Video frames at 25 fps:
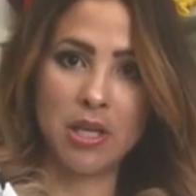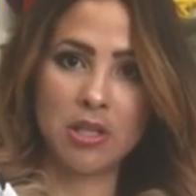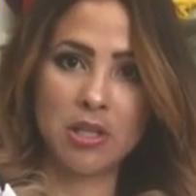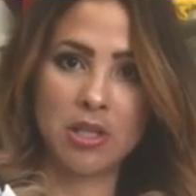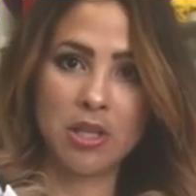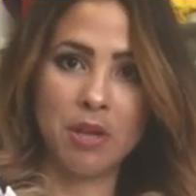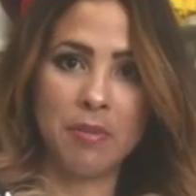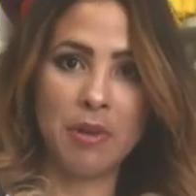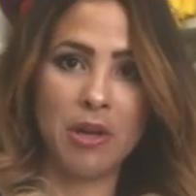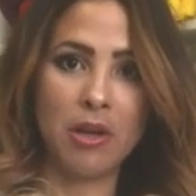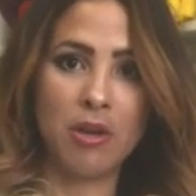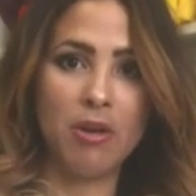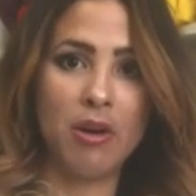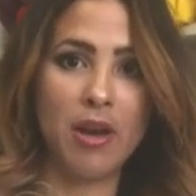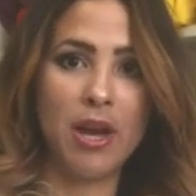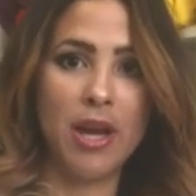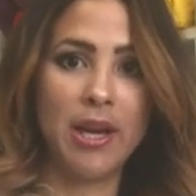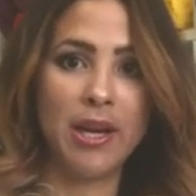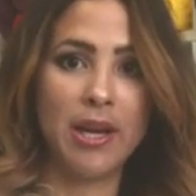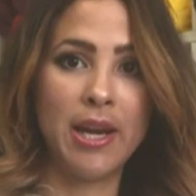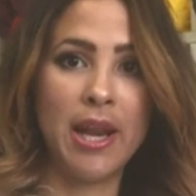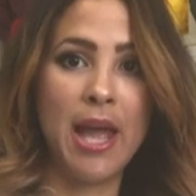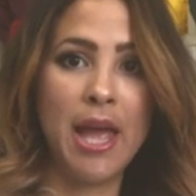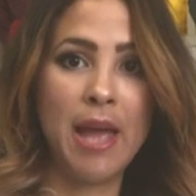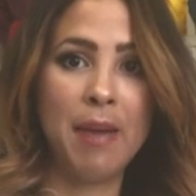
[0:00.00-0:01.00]
So I'm gonna go ahead
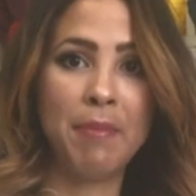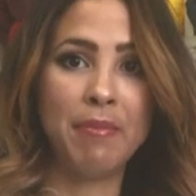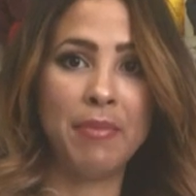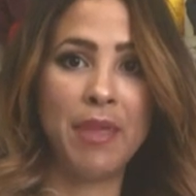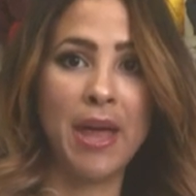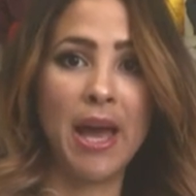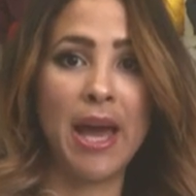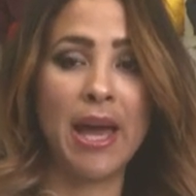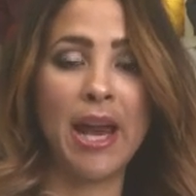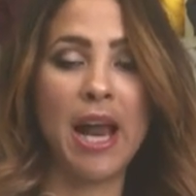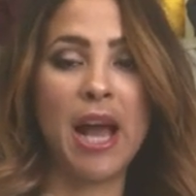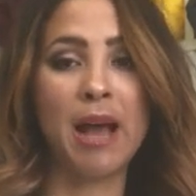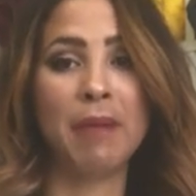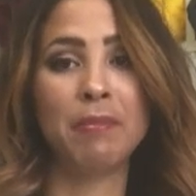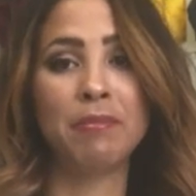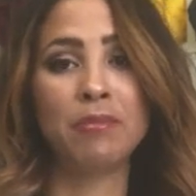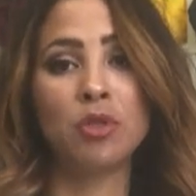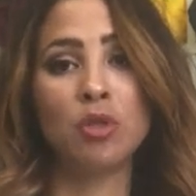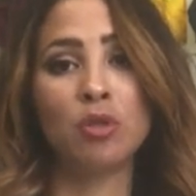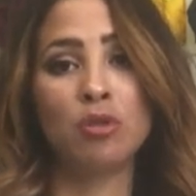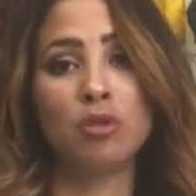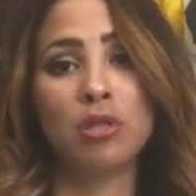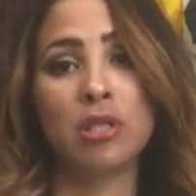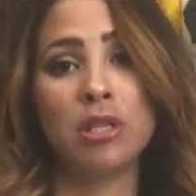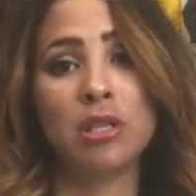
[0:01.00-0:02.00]
and hem that. I'm
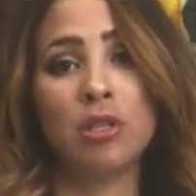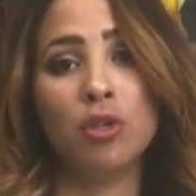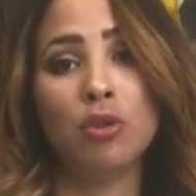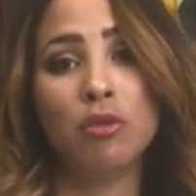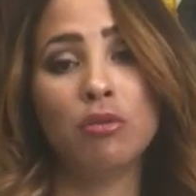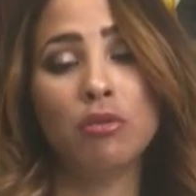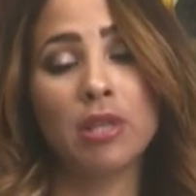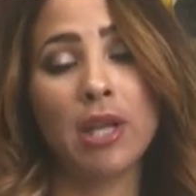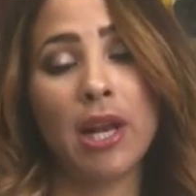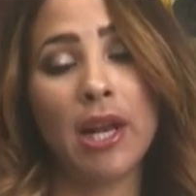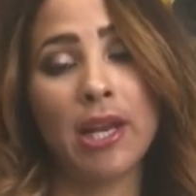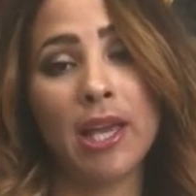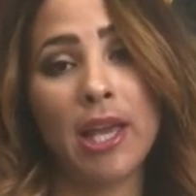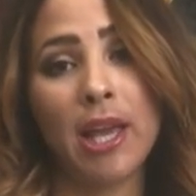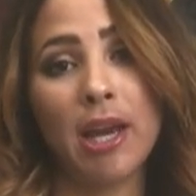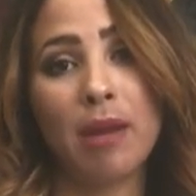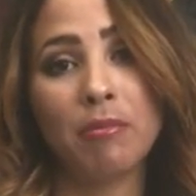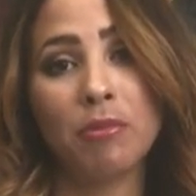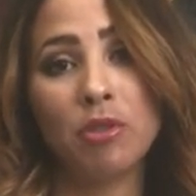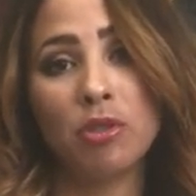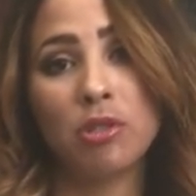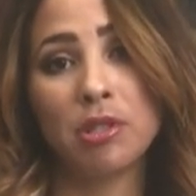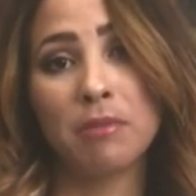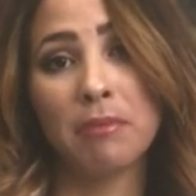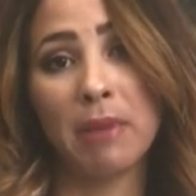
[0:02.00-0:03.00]

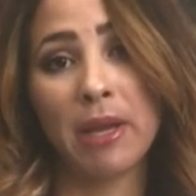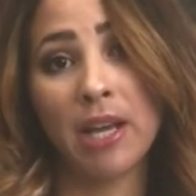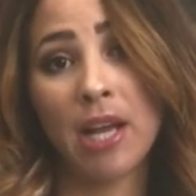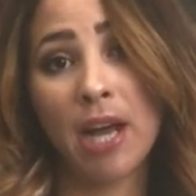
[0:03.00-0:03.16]
using my